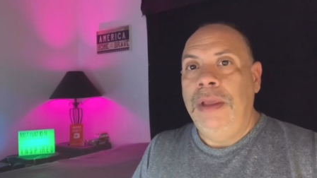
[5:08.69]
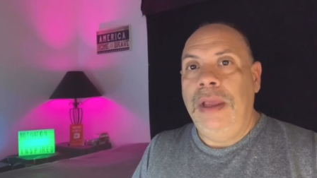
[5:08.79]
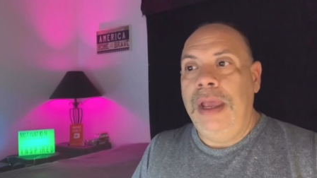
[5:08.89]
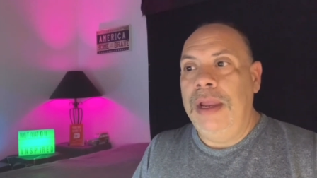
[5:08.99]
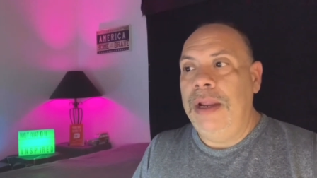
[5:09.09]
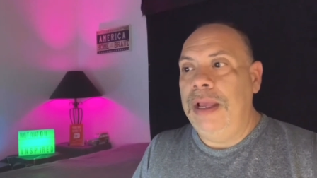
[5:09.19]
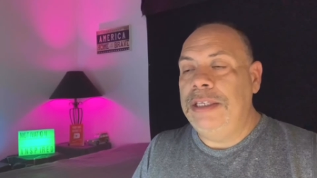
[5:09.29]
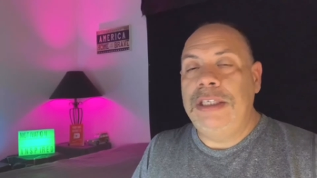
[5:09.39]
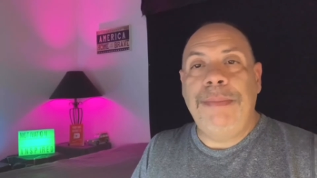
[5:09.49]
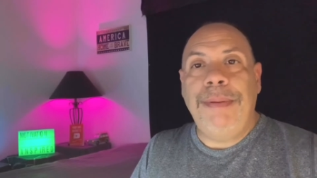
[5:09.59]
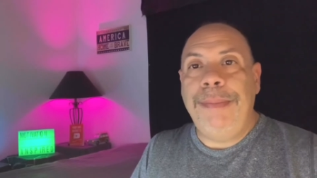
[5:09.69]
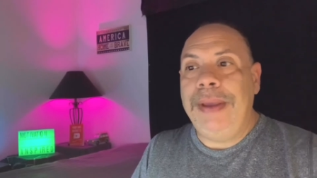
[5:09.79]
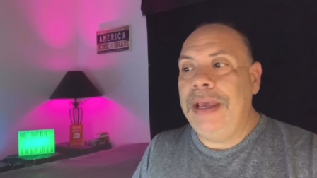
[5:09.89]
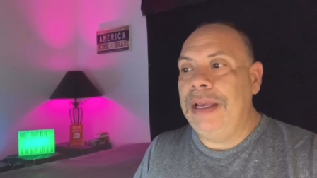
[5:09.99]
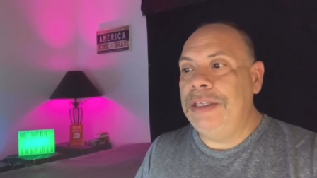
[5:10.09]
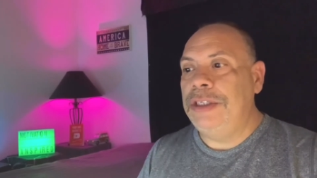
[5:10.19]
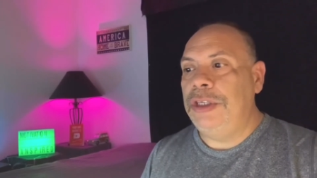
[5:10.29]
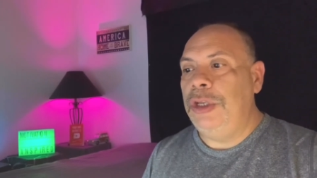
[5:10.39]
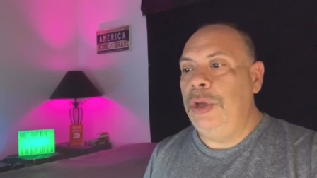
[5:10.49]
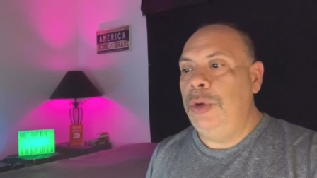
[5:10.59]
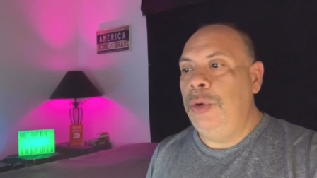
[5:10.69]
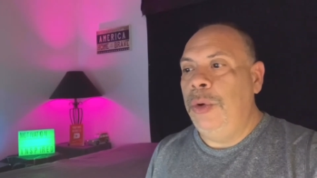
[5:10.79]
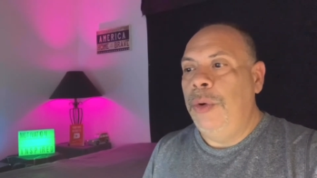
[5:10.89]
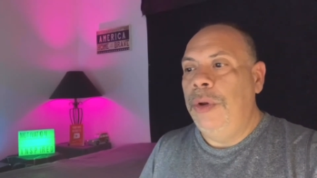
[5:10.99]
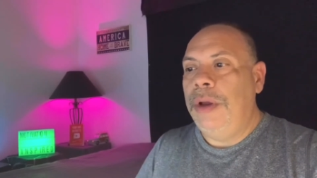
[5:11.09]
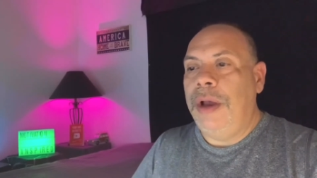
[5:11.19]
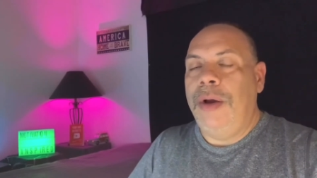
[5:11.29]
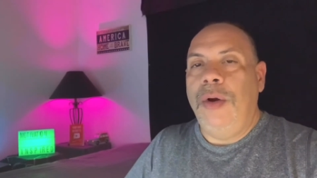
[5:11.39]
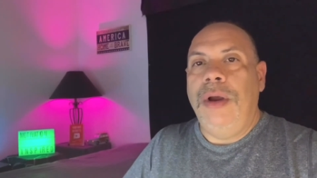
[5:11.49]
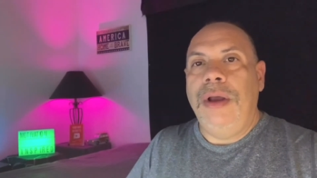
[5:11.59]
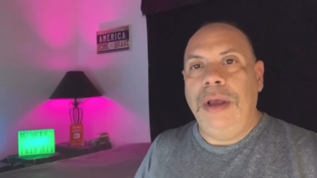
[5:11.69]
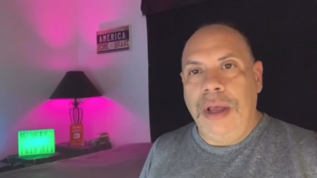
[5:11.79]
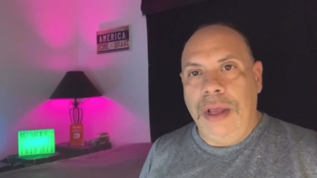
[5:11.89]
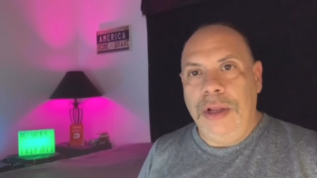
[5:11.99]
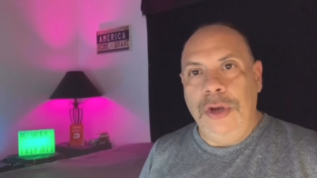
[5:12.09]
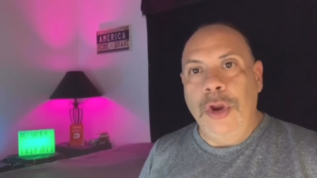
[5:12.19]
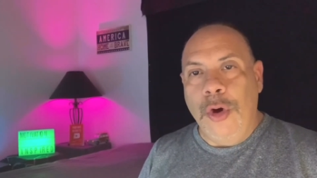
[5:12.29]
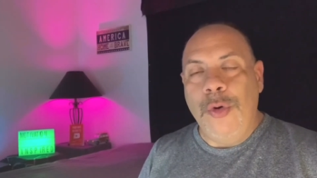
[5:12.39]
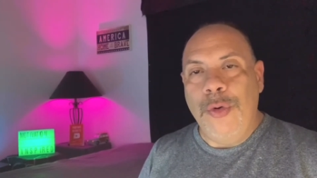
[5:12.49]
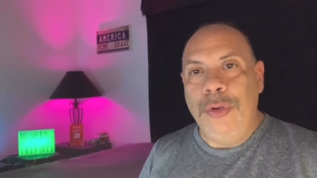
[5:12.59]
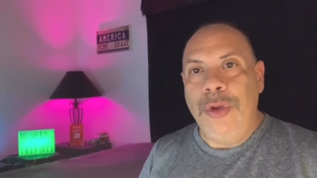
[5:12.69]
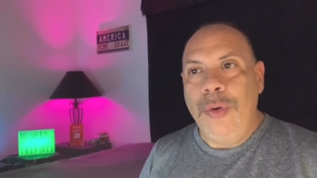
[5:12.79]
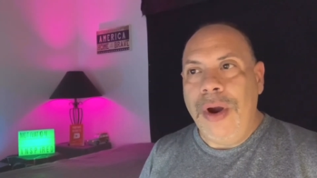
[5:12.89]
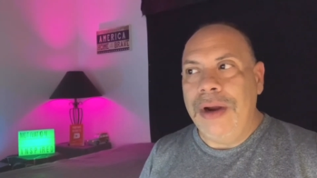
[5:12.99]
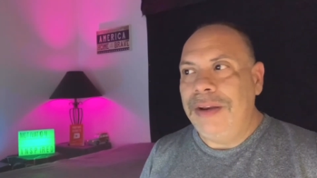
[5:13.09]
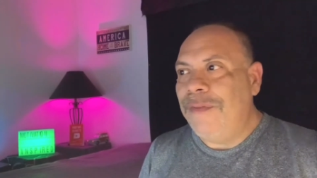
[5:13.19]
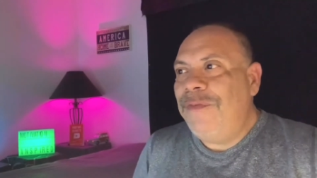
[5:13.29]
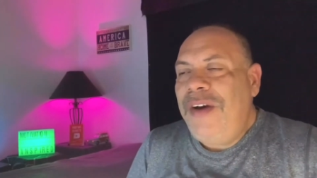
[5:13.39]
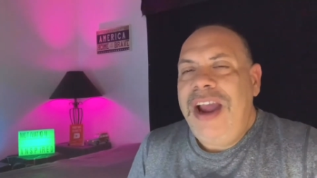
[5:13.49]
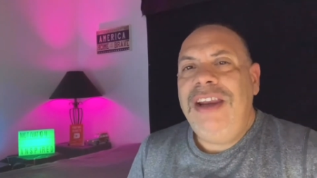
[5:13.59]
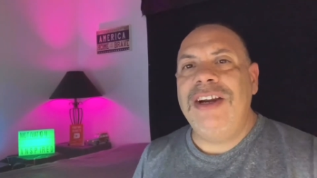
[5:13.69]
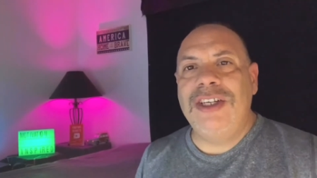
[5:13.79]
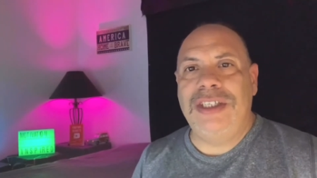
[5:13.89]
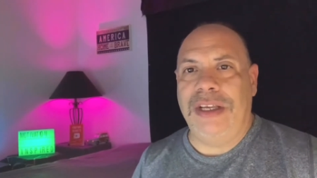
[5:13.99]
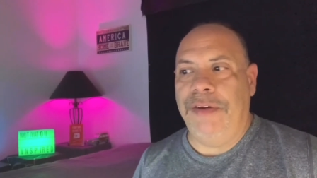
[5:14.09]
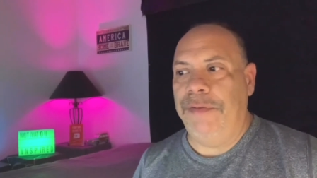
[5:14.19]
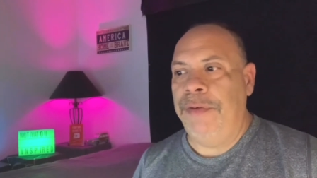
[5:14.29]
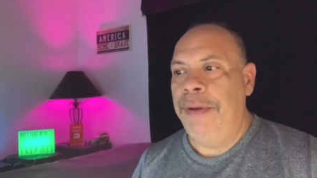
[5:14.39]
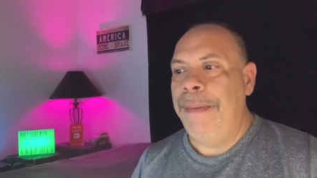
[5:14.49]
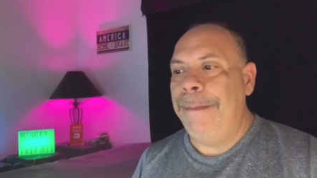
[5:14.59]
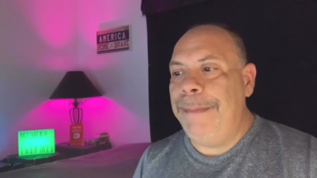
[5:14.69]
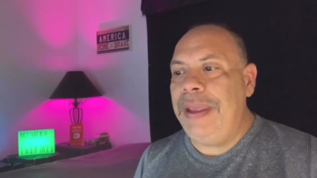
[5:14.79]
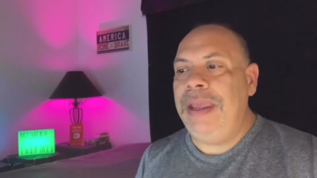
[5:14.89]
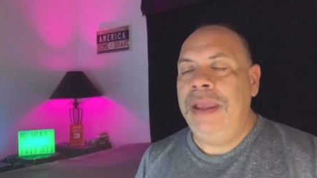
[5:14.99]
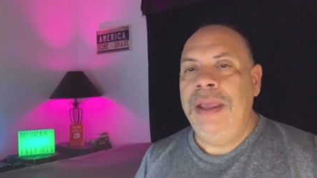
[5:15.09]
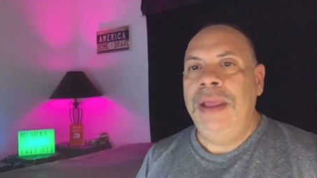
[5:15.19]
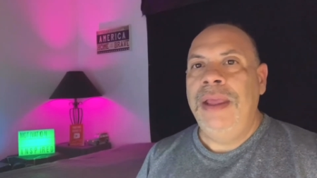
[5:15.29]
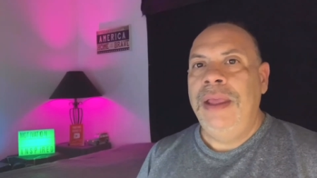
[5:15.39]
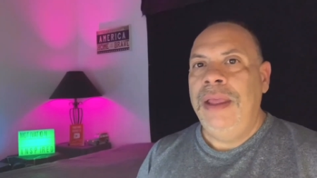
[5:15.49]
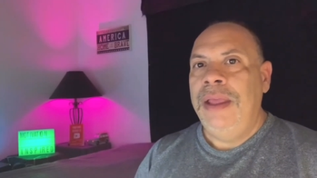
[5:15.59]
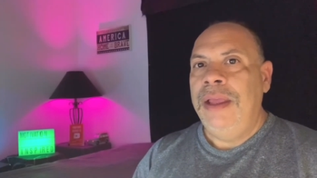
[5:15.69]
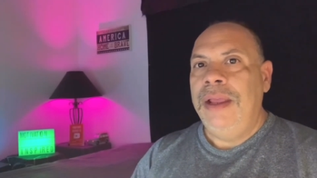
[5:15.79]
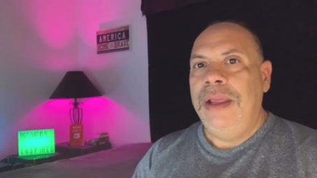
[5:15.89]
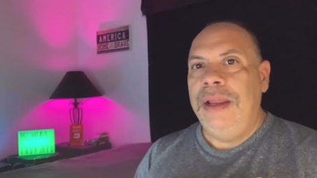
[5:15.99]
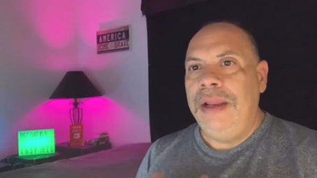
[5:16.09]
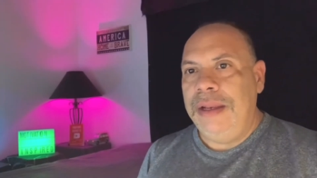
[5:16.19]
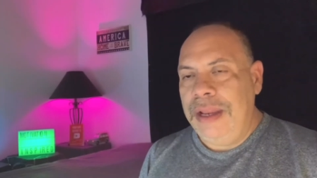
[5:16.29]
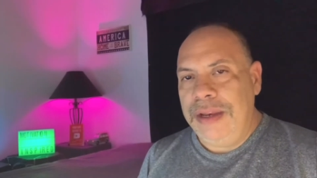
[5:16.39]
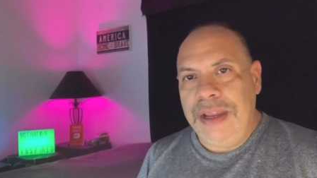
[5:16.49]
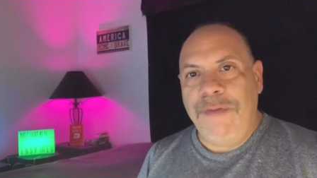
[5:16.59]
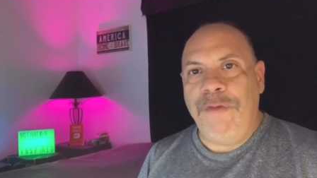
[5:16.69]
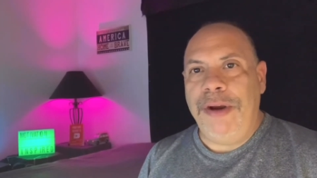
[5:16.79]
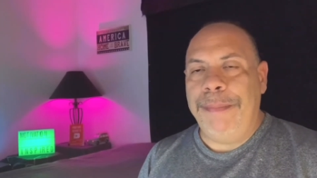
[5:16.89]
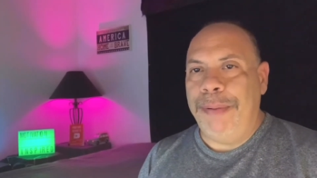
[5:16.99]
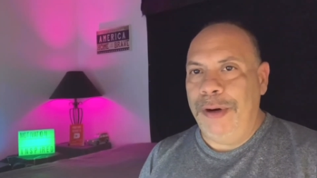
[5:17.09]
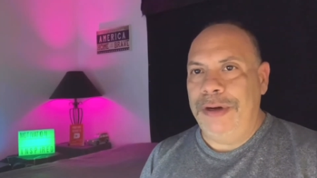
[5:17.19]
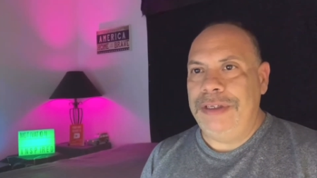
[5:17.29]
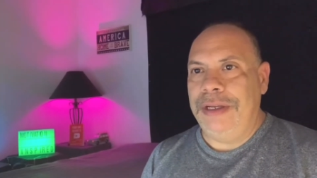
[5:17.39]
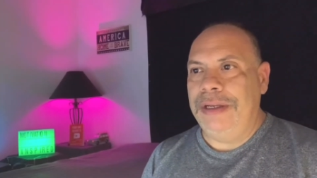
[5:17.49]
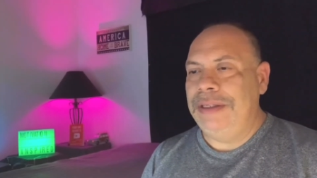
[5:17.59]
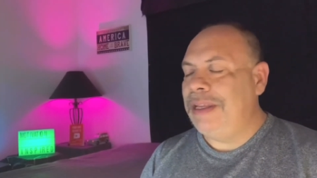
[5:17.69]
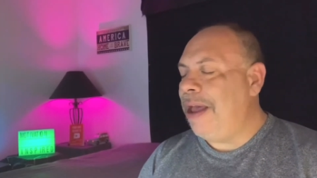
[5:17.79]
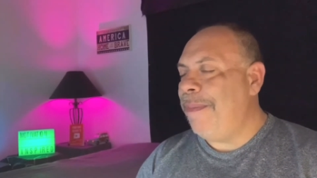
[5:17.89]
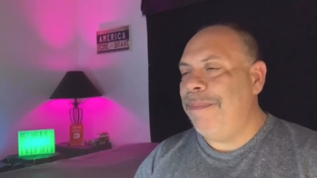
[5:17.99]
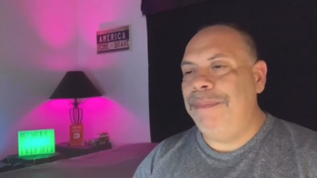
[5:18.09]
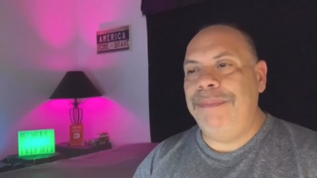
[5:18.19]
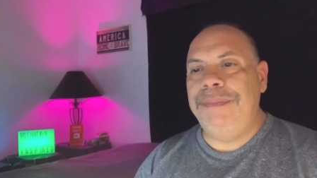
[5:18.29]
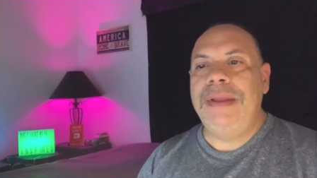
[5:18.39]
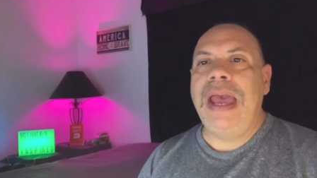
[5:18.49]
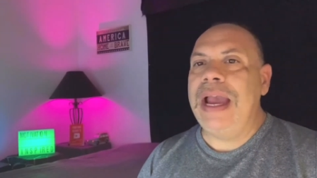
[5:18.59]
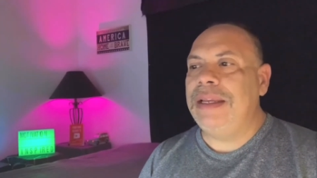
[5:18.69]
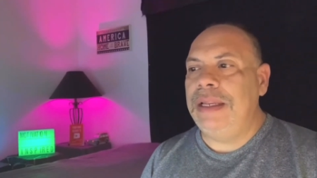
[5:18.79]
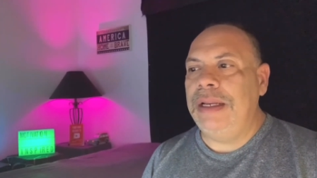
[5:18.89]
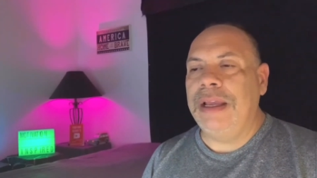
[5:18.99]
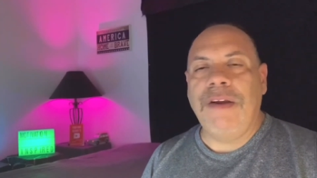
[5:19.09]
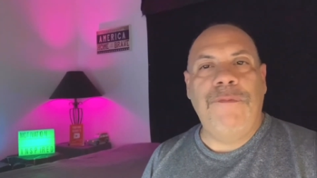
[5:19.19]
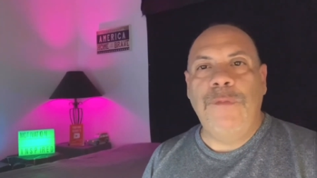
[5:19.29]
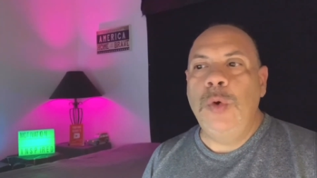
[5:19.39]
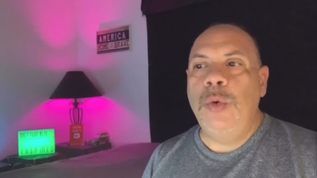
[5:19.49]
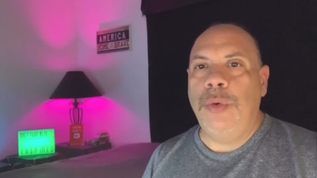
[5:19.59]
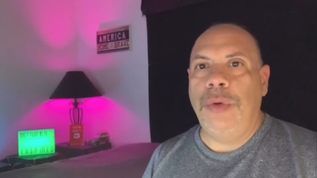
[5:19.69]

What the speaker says: And it's simply because you know who you are. Define yourself. Be the different person. Stop acting like a fool,